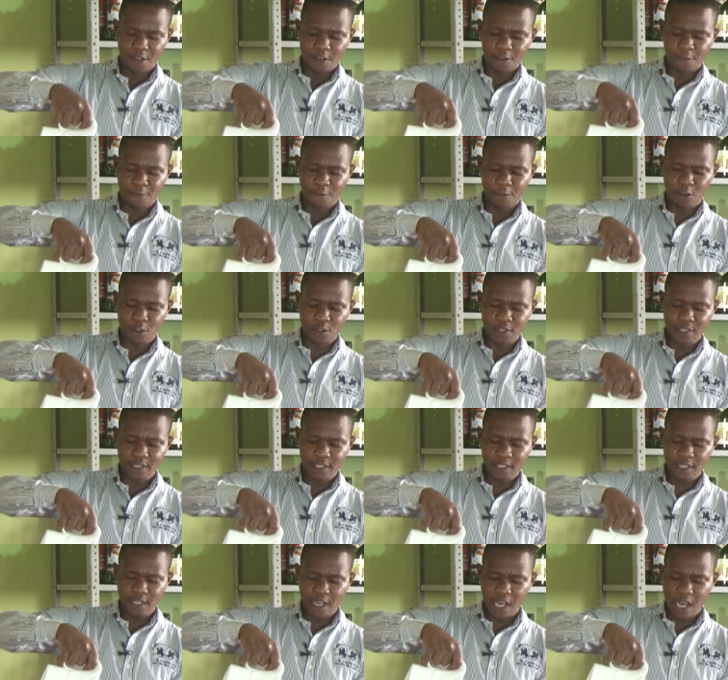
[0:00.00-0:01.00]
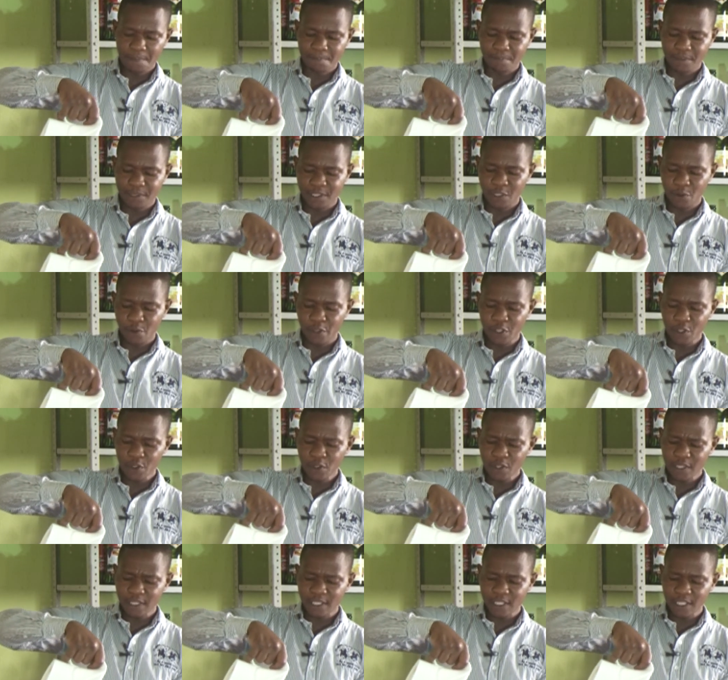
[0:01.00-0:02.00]
For syrups, we
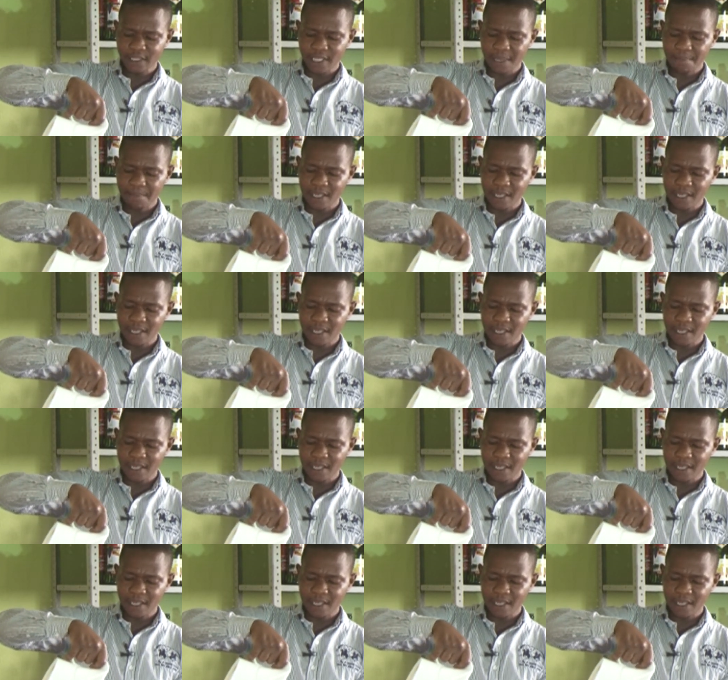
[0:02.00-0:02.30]
using the